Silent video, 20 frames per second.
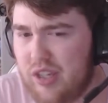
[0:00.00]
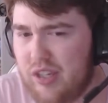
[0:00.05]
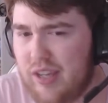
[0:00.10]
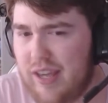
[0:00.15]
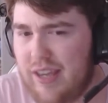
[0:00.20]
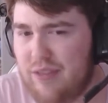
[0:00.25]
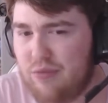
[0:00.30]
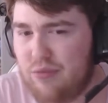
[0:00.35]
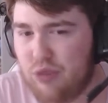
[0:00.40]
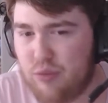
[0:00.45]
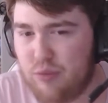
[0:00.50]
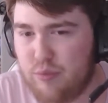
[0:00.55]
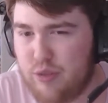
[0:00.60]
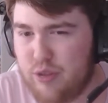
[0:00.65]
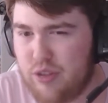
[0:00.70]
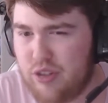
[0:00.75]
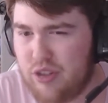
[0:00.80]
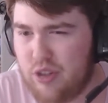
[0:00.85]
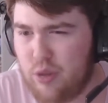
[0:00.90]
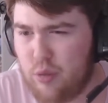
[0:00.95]
a
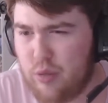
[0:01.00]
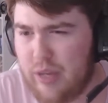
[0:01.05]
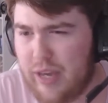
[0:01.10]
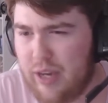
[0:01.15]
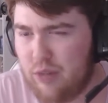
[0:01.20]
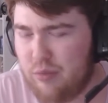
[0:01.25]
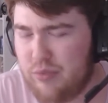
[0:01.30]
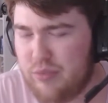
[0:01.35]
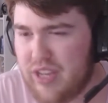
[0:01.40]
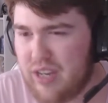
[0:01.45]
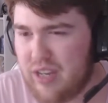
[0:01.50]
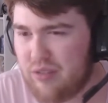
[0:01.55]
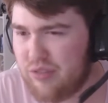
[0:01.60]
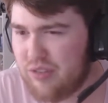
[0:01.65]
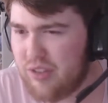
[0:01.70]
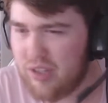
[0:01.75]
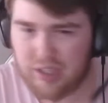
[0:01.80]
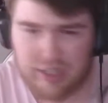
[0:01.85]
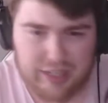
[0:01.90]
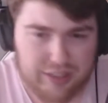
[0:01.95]
woman who helped out
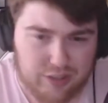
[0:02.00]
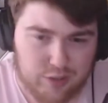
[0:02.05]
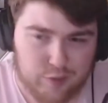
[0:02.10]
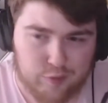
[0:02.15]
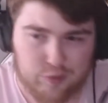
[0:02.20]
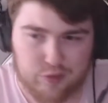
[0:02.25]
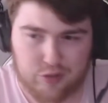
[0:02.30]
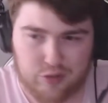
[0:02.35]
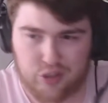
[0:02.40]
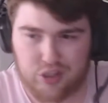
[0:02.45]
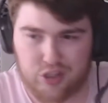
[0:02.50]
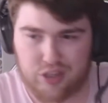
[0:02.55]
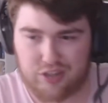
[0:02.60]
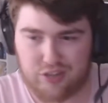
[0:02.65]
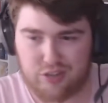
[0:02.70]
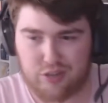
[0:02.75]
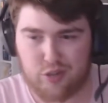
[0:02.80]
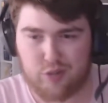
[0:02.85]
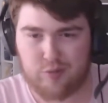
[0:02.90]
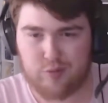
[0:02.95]
the lads for a
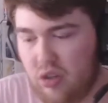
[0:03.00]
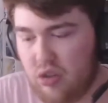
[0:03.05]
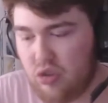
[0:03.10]
change?